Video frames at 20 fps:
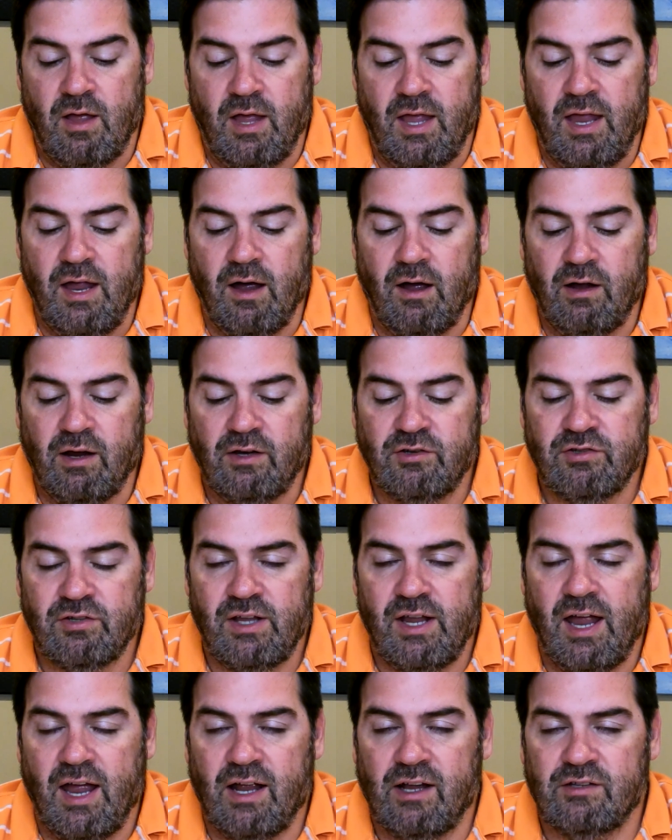He
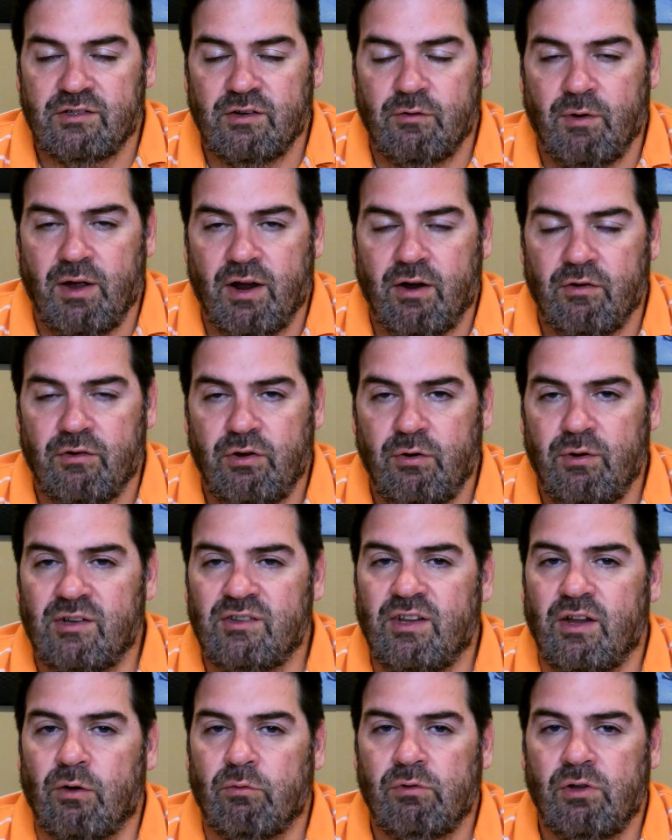actually has a record, too.
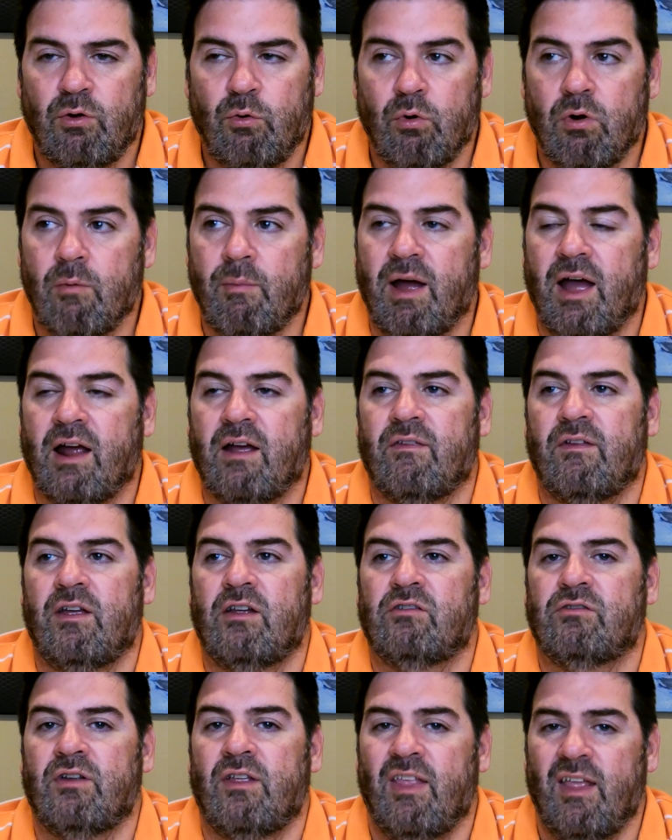He's the only quarterback in the
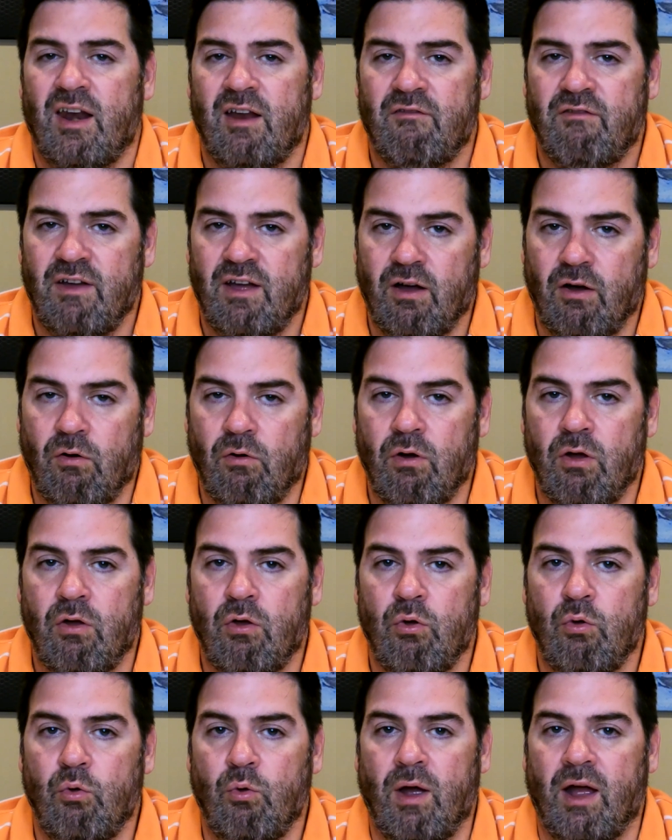history of the
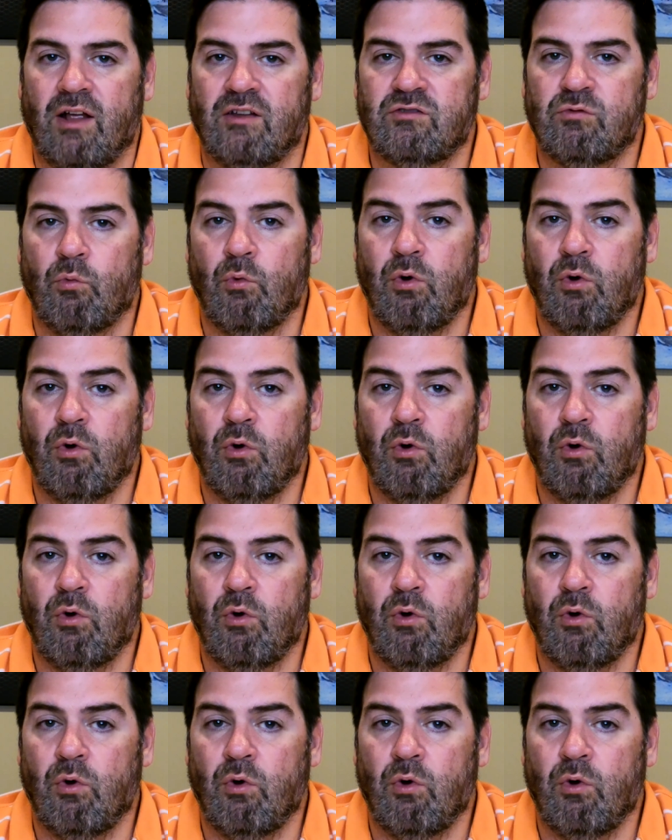NFL who has